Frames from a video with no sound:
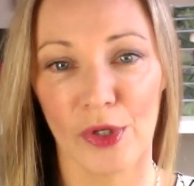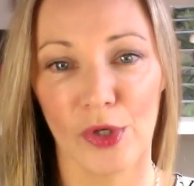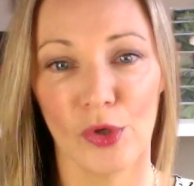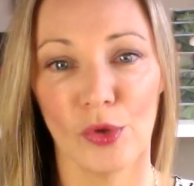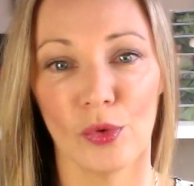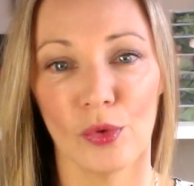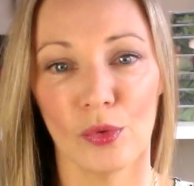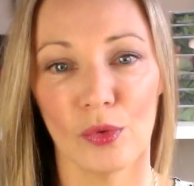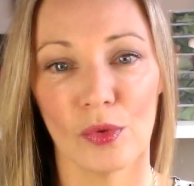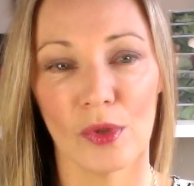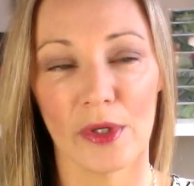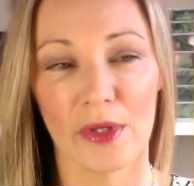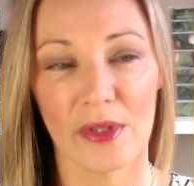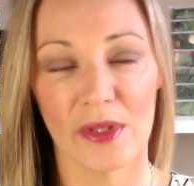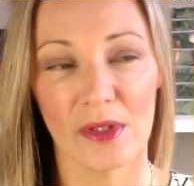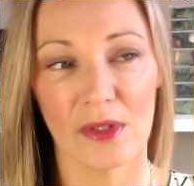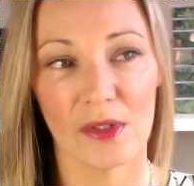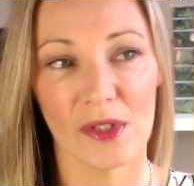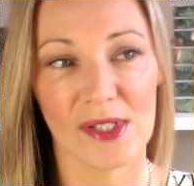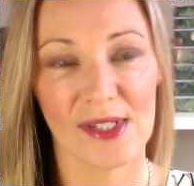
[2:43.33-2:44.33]
you'll
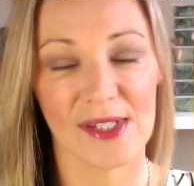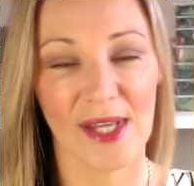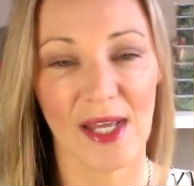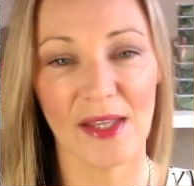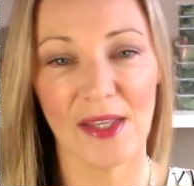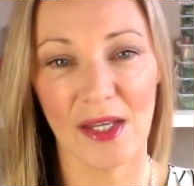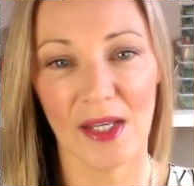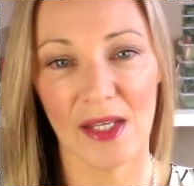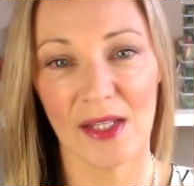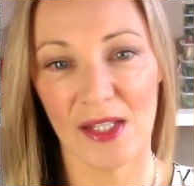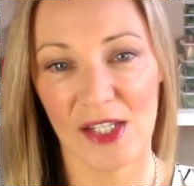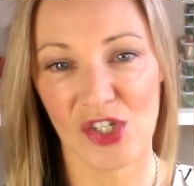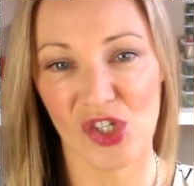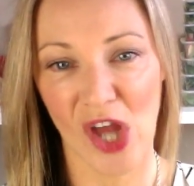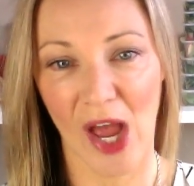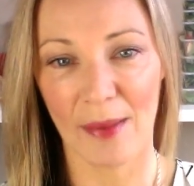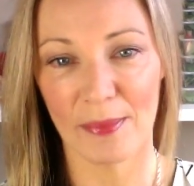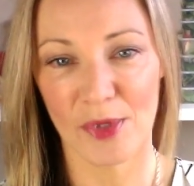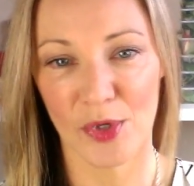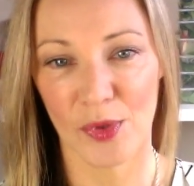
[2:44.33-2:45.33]
see that in the
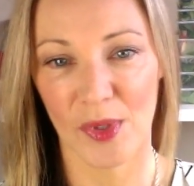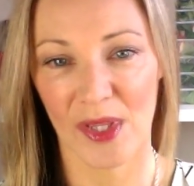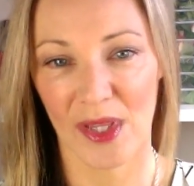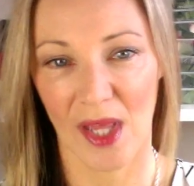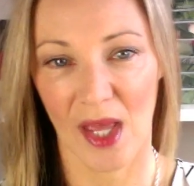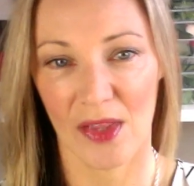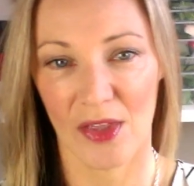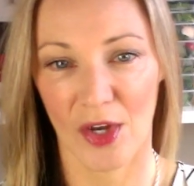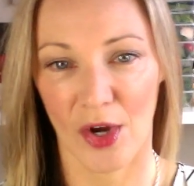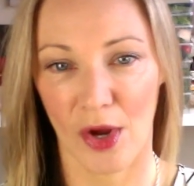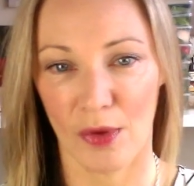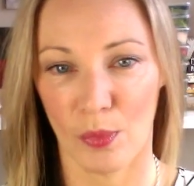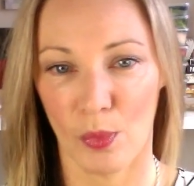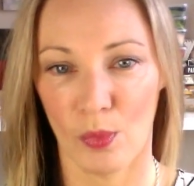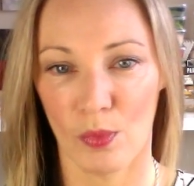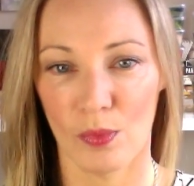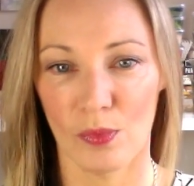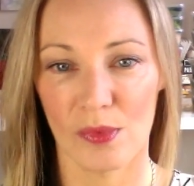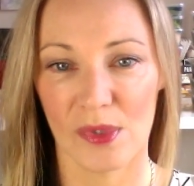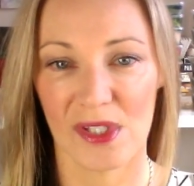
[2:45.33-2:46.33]
chapter in there that I
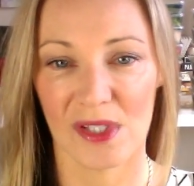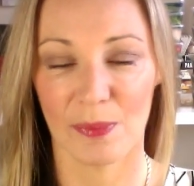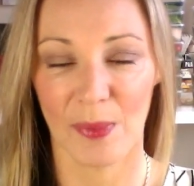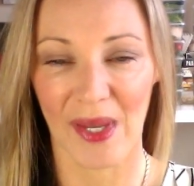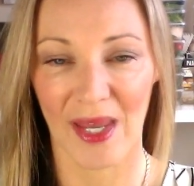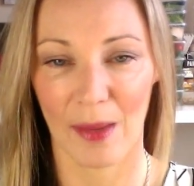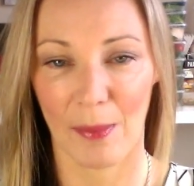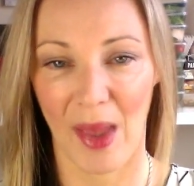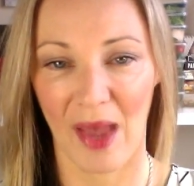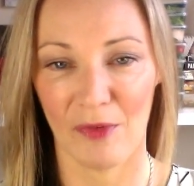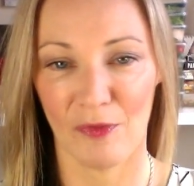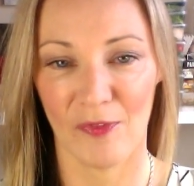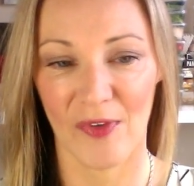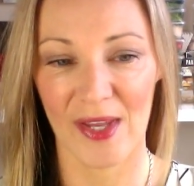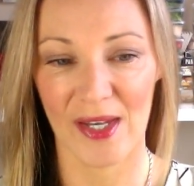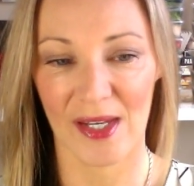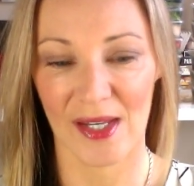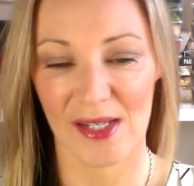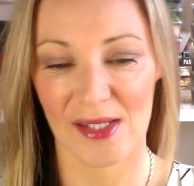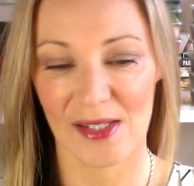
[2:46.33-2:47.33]
speak about
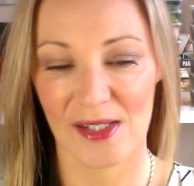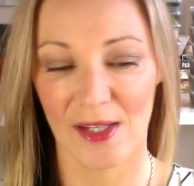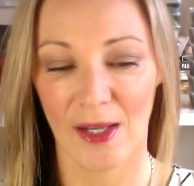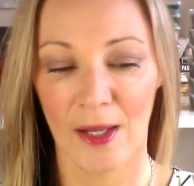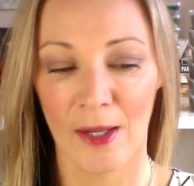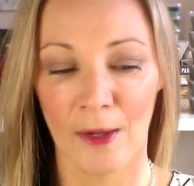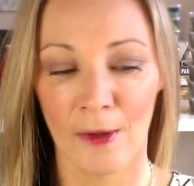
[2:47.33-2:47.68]
fitness,